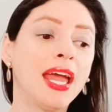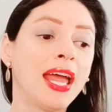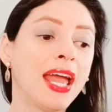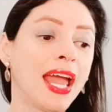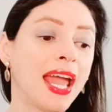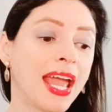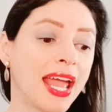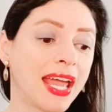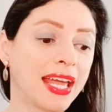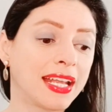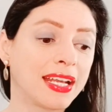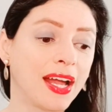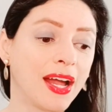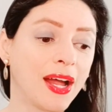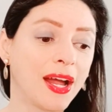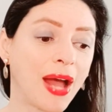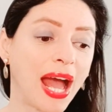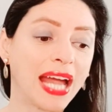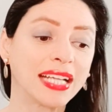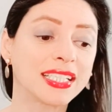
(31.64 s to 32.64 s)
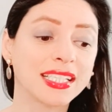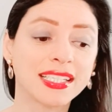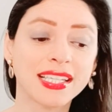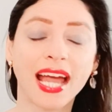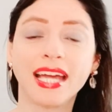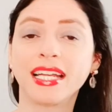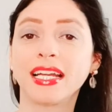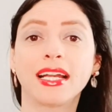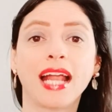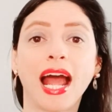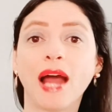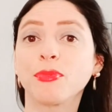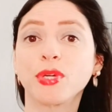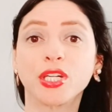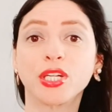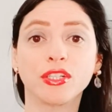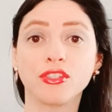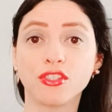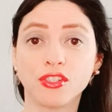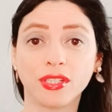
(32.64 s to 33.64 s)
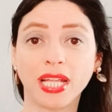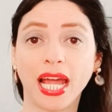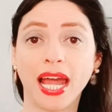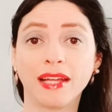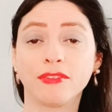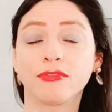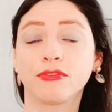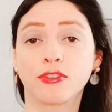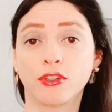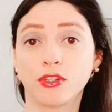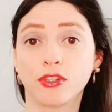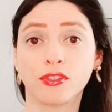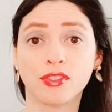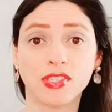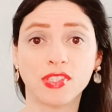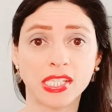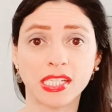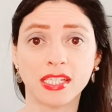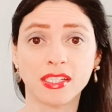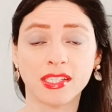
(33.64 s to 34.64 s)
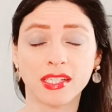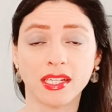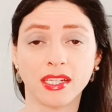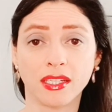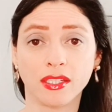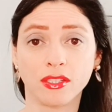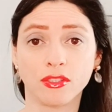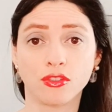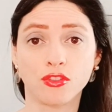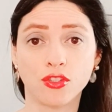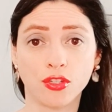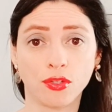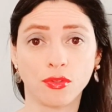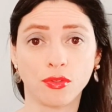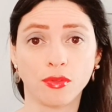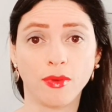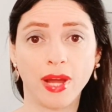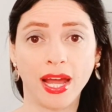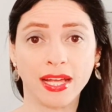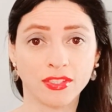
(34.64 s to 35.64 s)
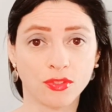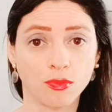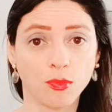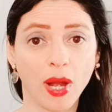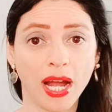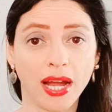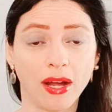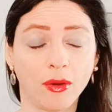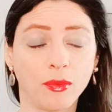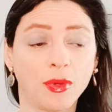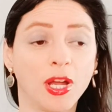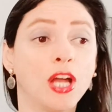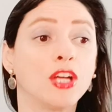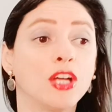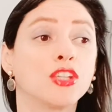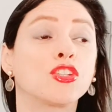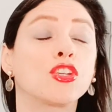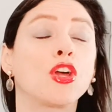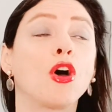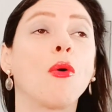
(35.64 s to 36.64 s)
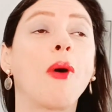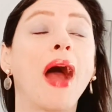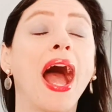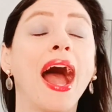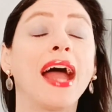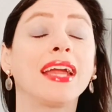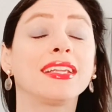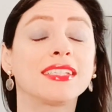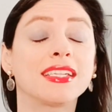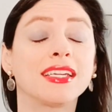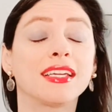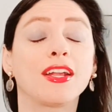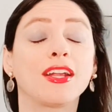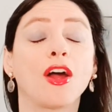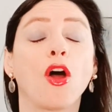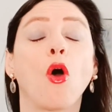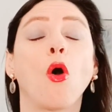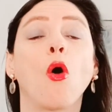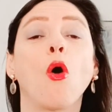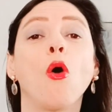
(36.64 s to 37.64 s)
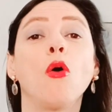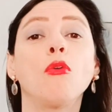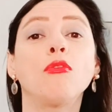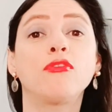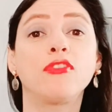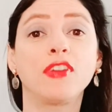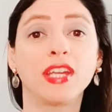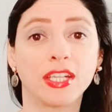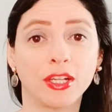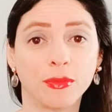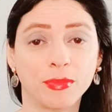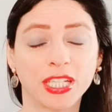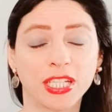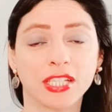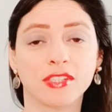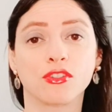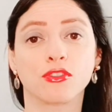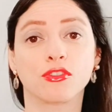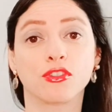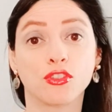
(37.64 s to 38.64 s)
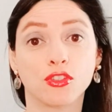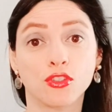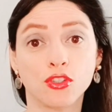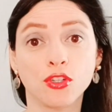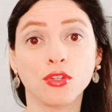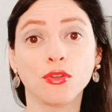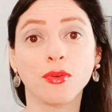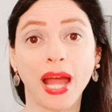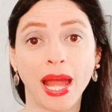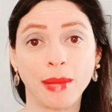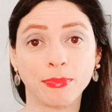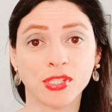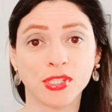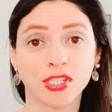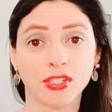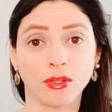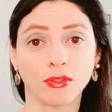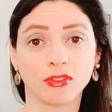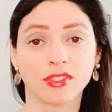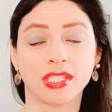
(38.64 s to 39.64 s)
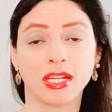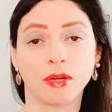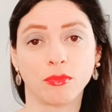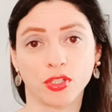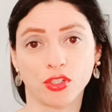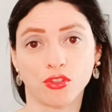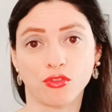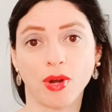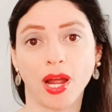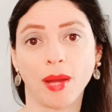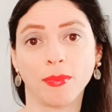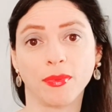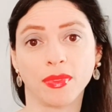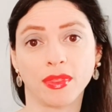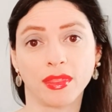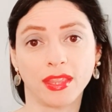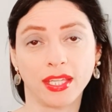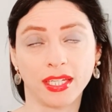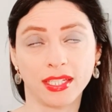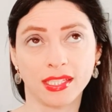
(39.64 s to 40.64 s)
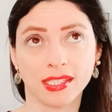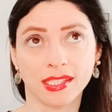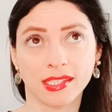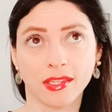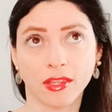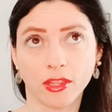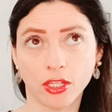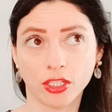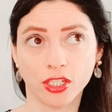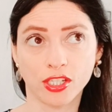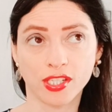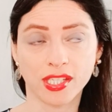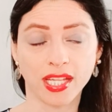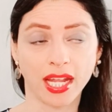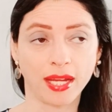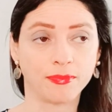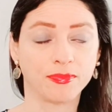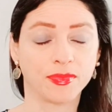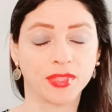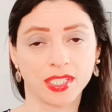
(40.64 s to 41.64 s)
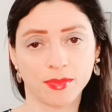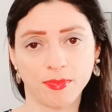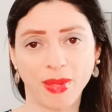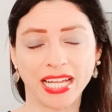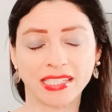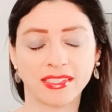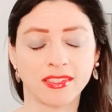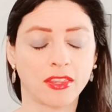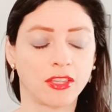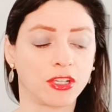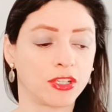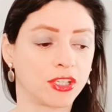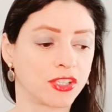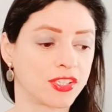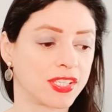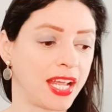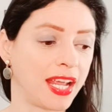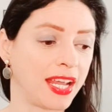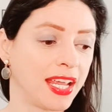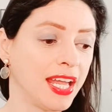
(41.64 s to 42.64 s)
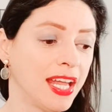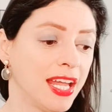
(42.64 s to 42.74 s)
and I decided I'm gonna do that for season 2 as well. So I did a whole video because there's two episodes that were dropped this past Thursday.